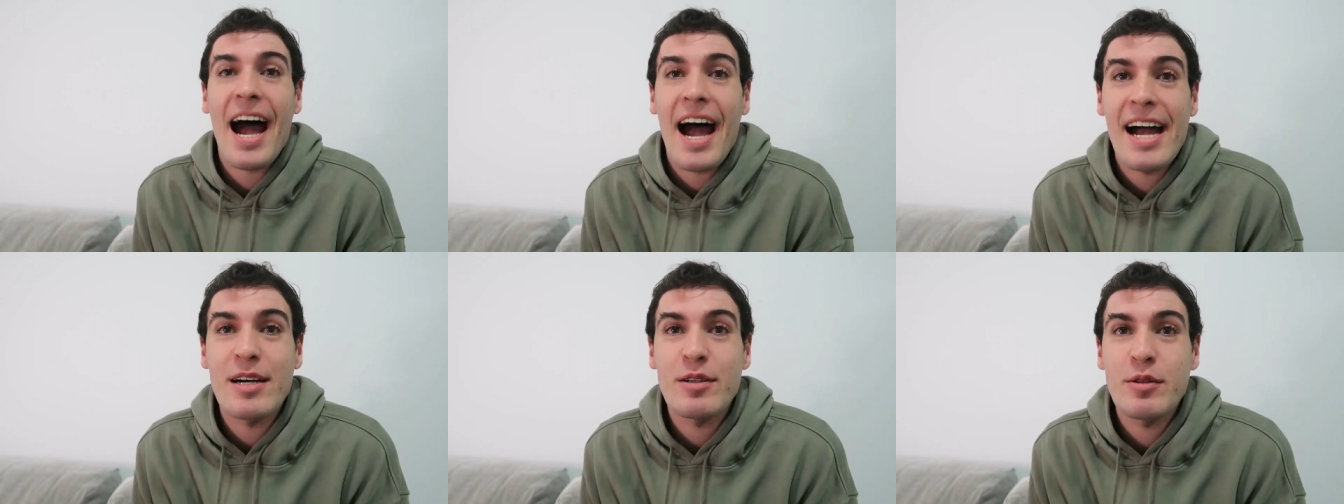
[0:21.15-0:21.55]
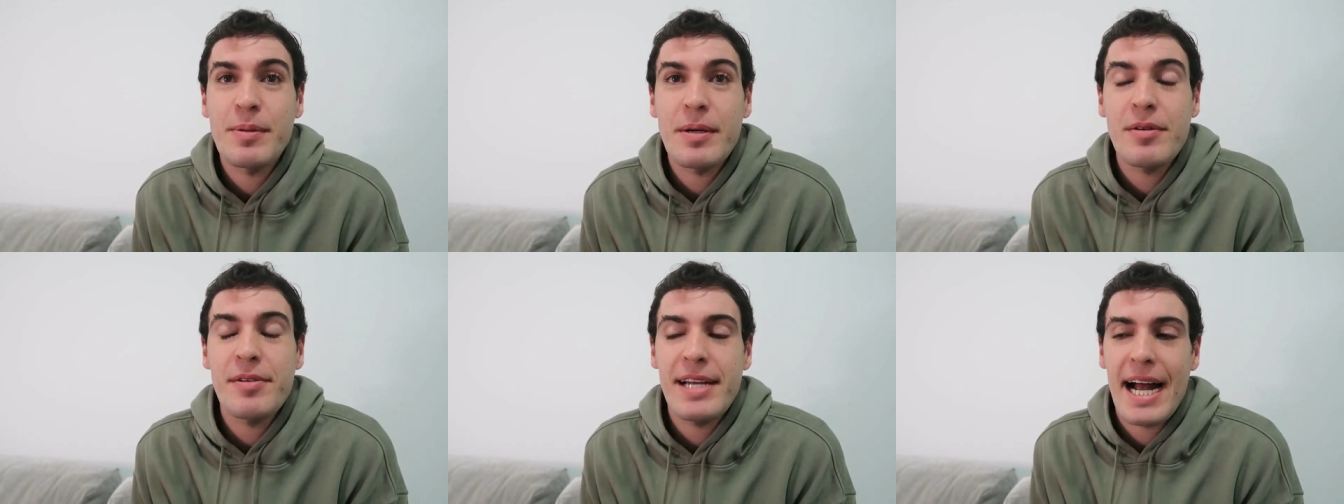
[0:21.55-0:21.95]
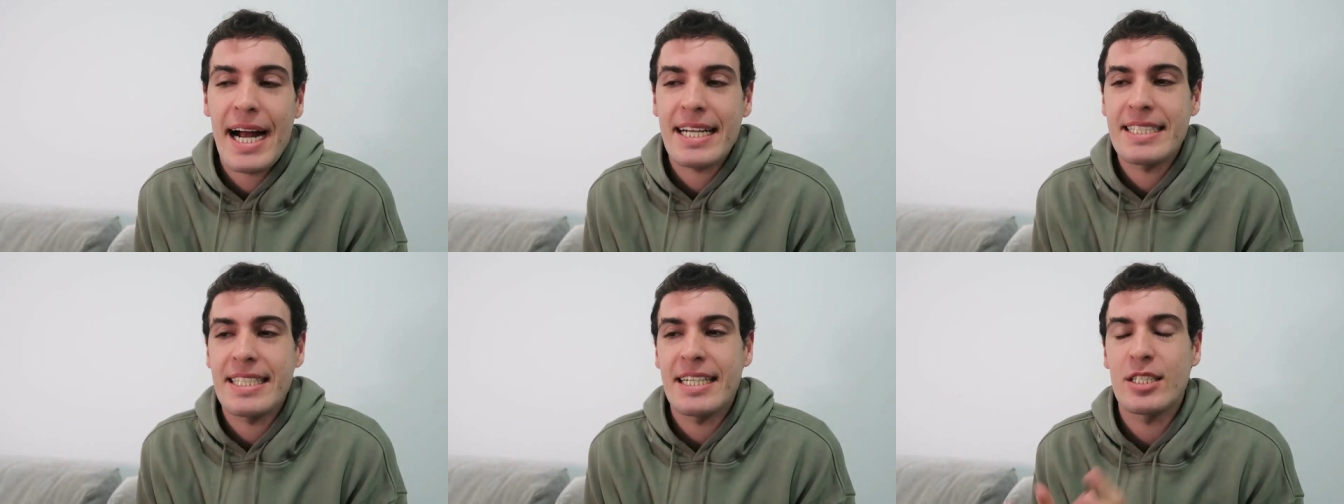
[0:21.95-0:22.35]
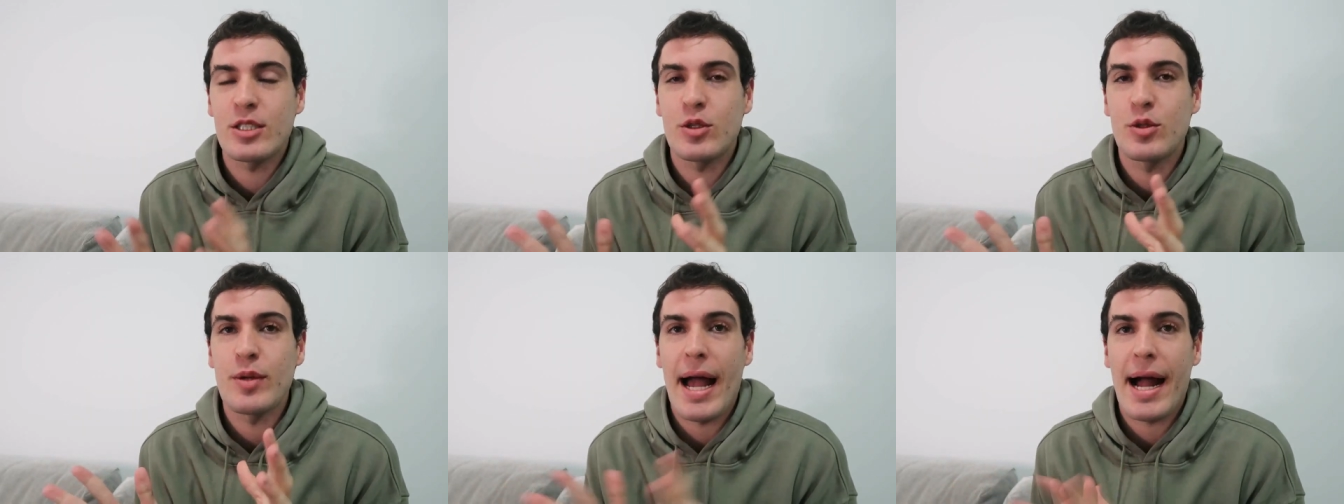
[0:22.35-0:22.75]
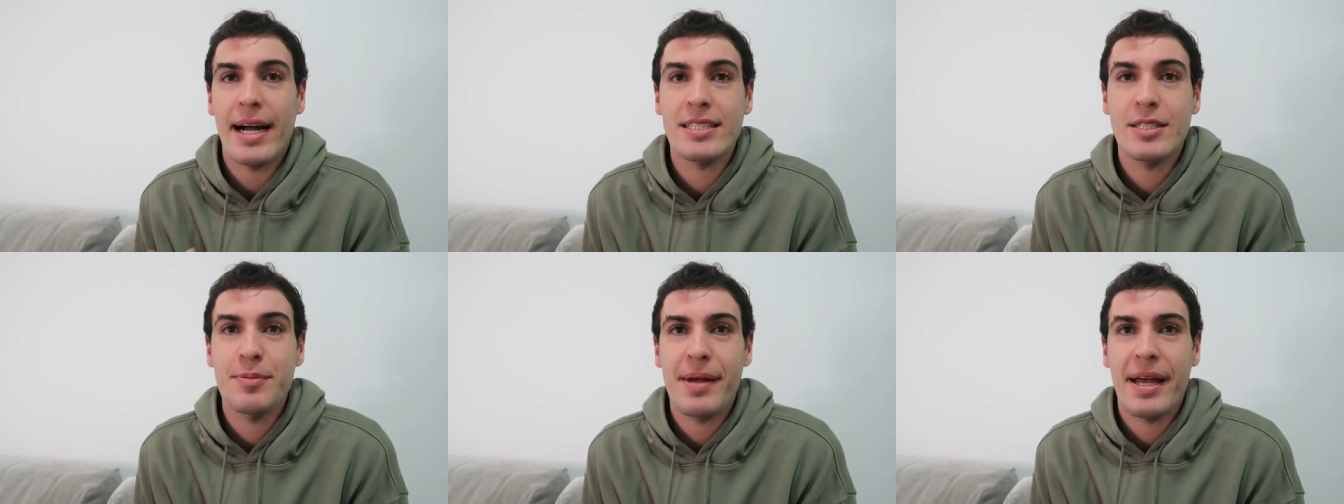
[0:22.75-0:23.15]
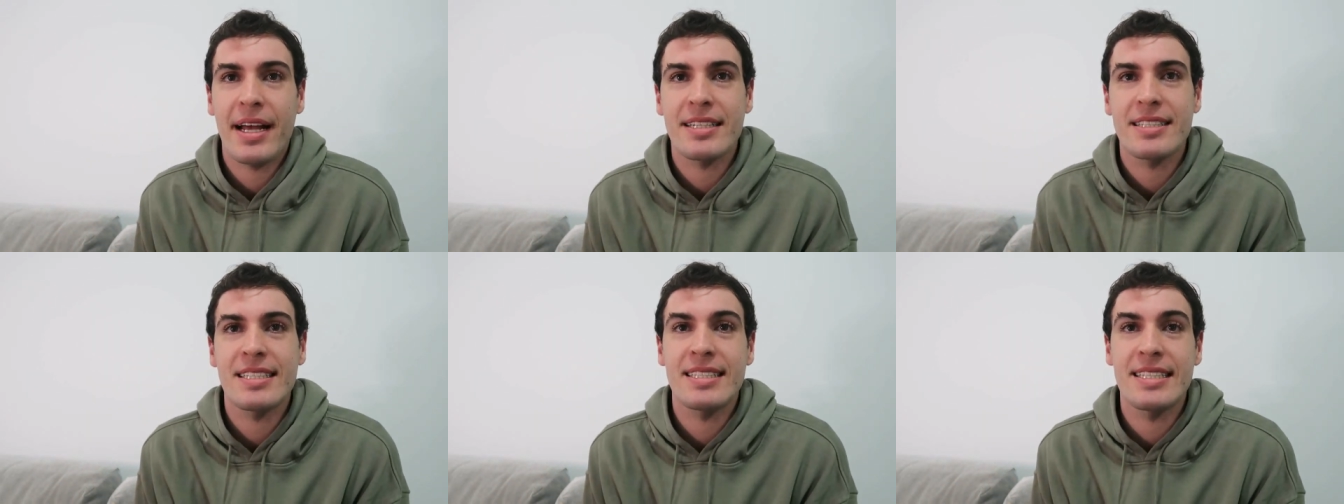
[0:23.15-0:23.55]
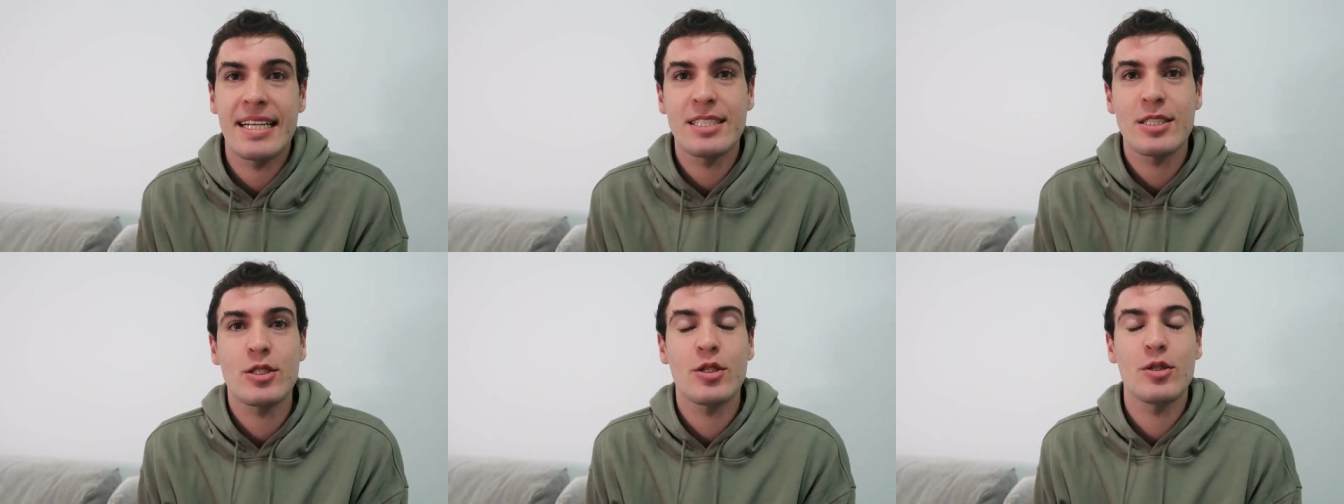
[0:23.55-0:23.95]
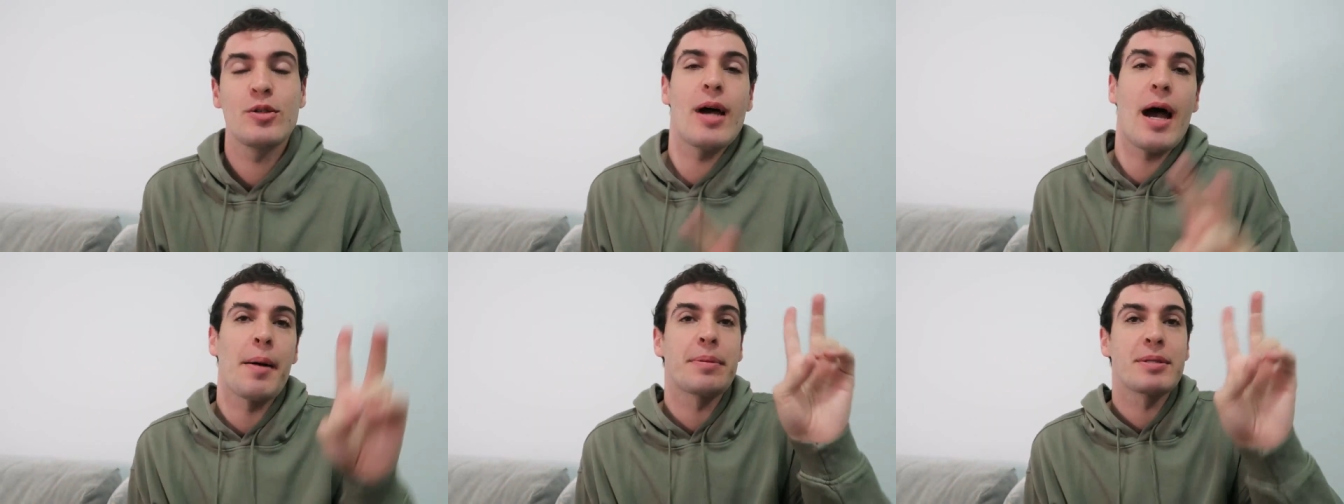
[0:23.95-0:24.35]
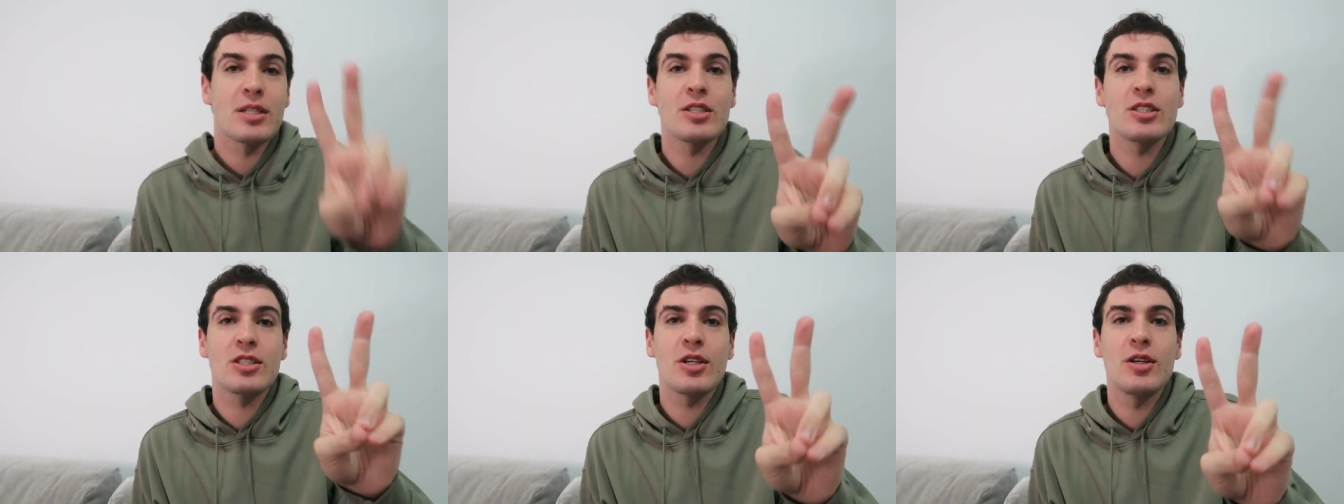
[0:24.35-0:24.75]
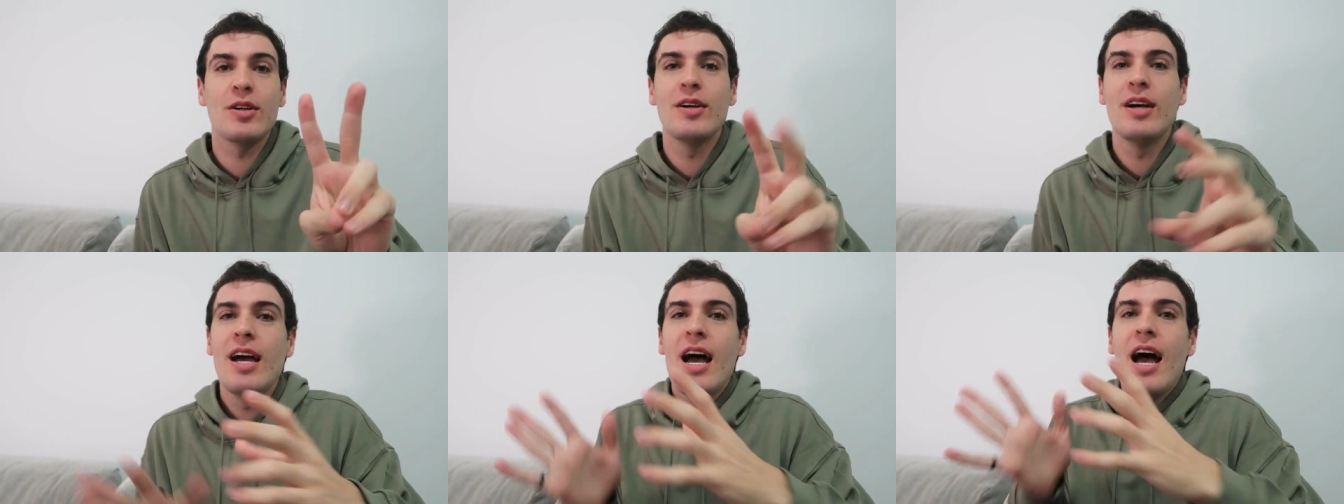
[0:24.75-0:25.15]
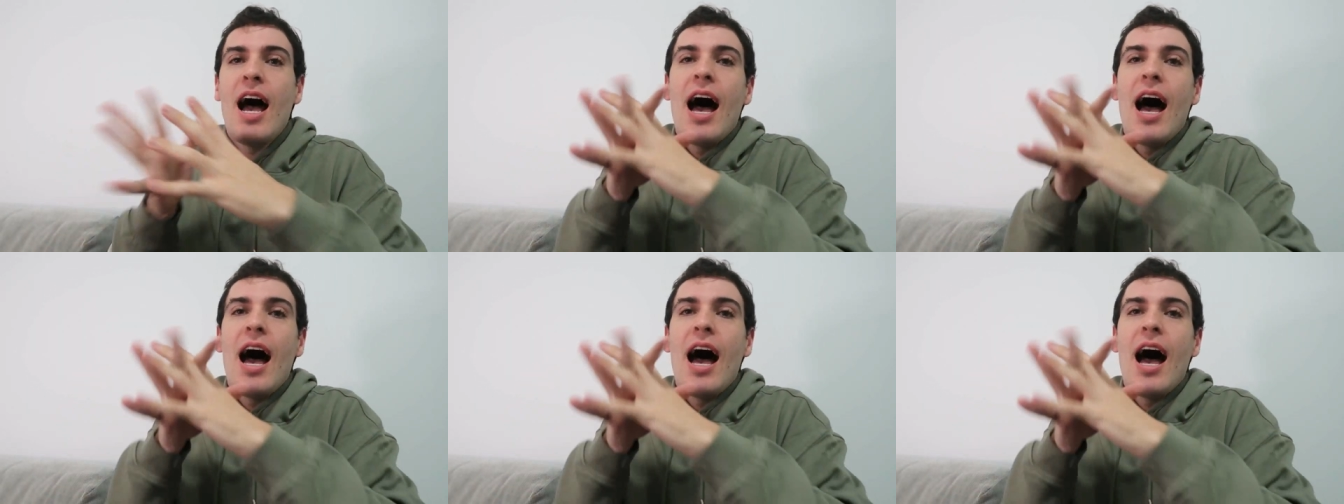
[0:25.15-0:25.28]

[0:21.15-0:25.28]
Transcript: I will be reacting to Outer Banks Season 2 Episode 2